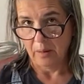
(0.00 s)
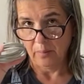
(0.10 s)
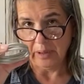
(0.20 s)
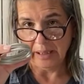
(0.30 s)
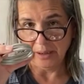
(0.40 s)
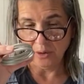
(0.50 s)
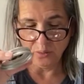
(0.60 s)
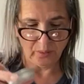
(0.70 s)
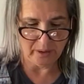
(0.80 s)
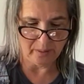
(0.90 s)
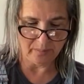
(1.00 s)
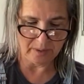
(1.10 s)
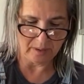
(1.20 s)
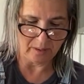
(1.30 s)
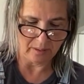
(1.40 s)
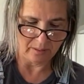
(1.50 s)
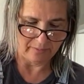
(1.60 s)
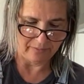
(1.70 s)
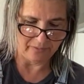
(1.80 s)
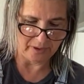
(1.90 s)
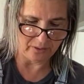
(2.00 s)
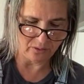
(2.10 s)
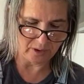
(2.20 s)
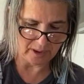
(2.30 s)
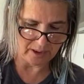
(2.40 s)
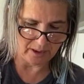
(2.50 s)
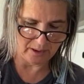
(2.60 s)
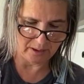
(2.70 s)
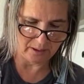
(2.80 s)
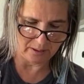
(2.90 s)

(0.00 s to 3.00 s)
Apply your rims finger tight.